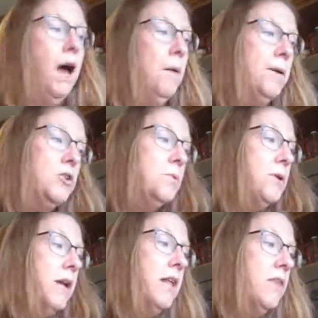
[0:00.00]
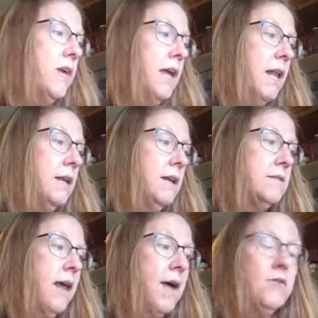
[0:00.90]
uh, and you can put anything in it. It
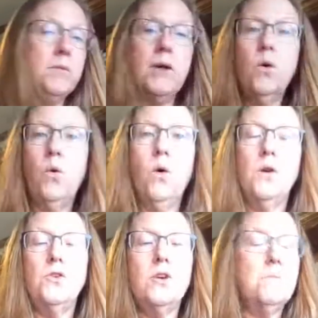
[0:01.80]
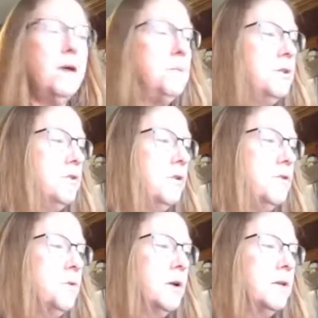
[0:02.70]
doesn't have to be corn. You could maybe do,
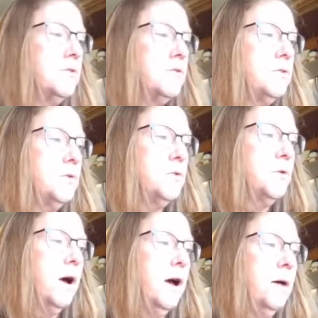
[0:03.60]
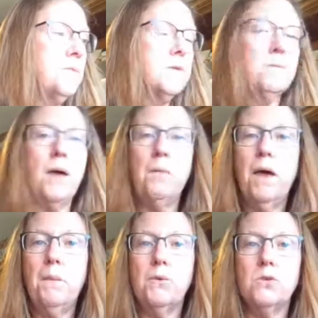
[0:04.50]
if you wanted to do um, some bell
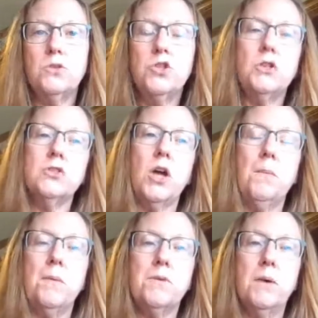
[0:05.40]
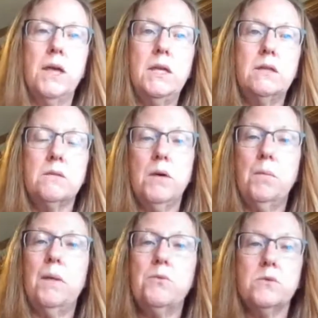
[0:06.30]
peppers, you could chop up some onions and
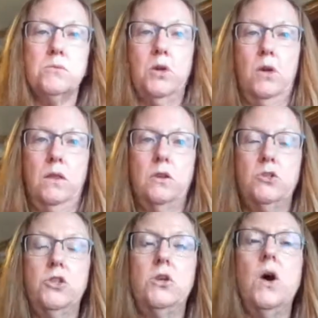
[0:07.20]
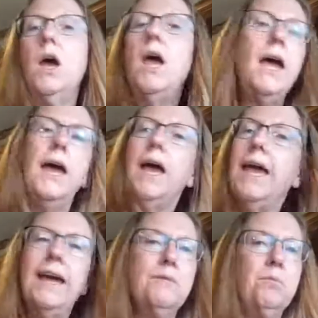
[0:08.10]
bell peppers and put on there too.
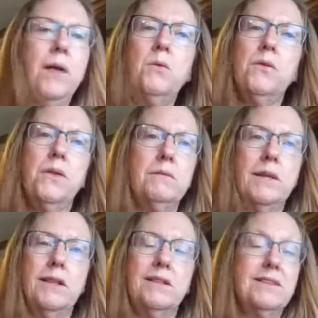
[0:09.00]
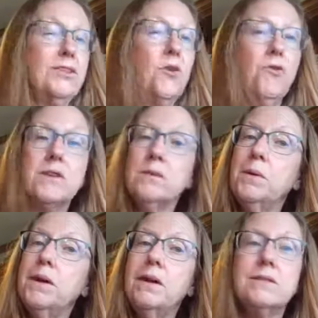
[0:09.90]
Play with it. It's no
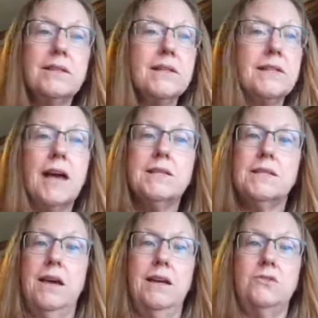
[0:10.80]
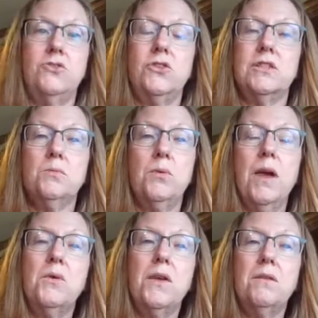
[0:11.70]
recipe is an exact science. You can just
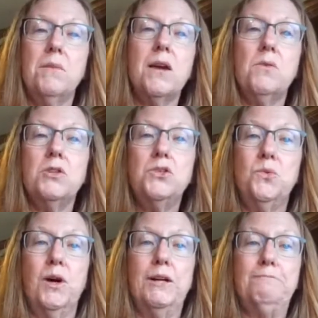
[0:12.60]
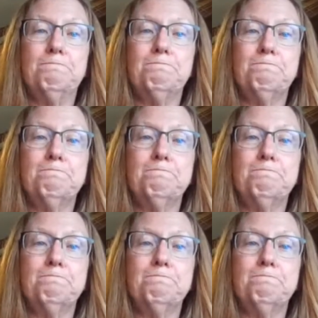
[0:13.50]
play with it and make it what you want.